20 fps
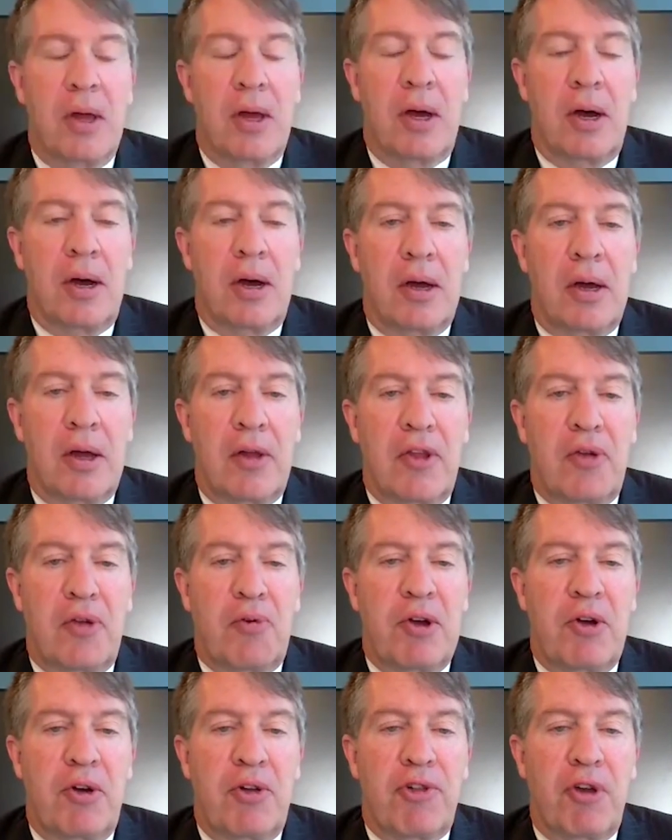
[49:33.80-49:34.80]
And then
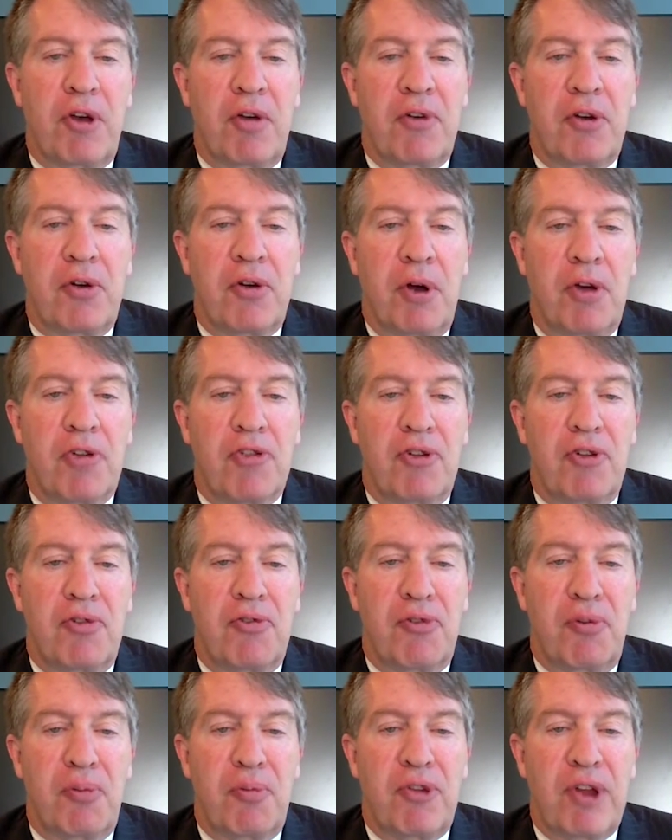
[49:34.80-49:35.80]
we also have a question
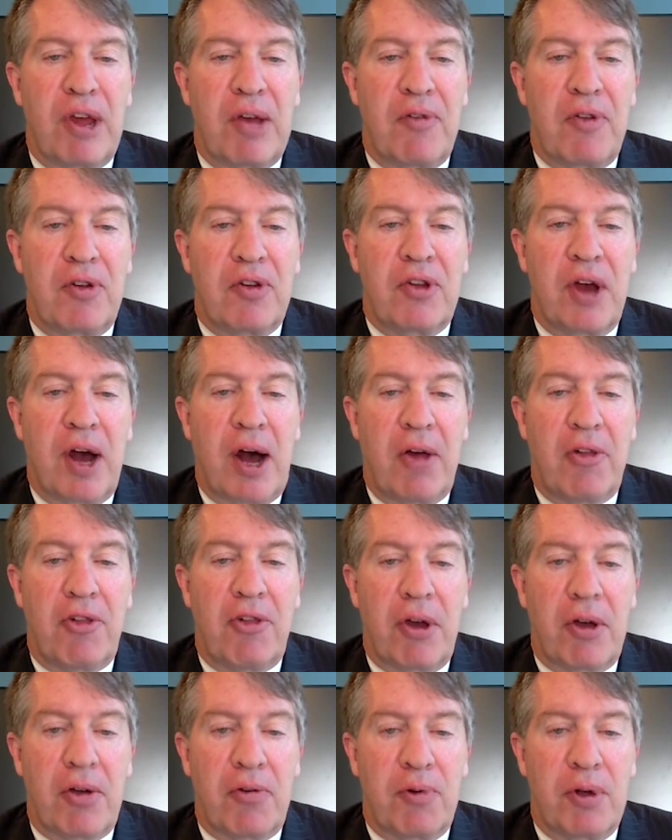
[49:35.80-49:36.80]
from David
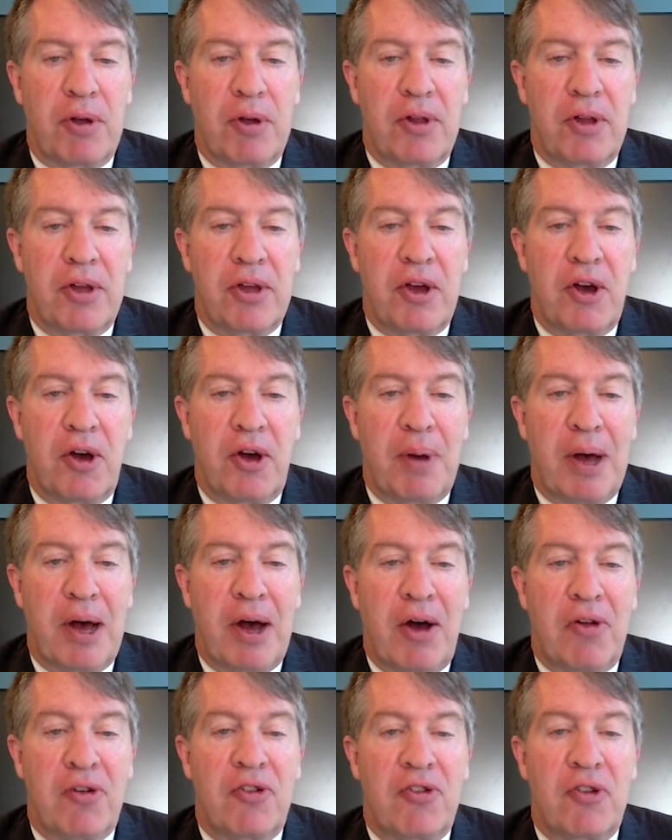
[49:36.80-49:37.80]
Gossick, really
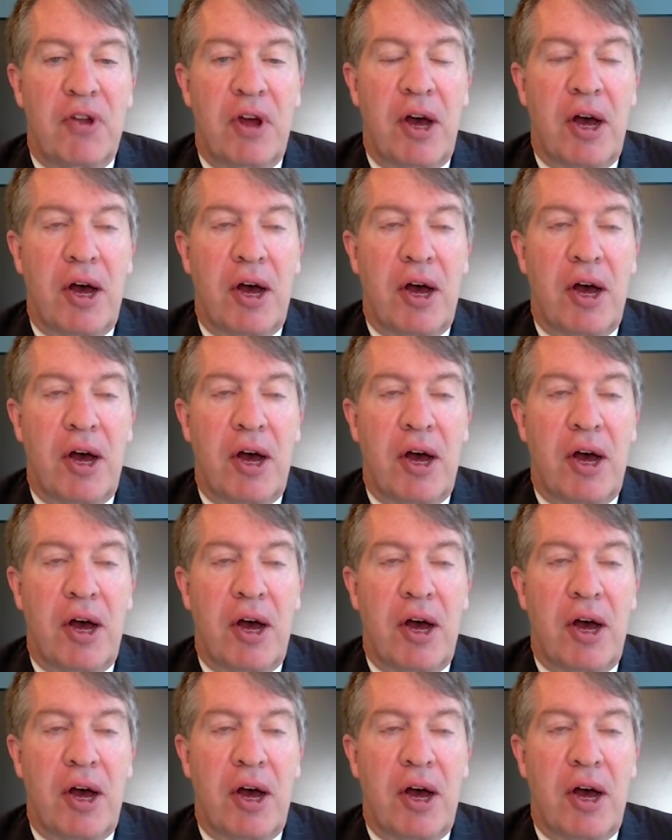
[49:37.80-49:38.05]
about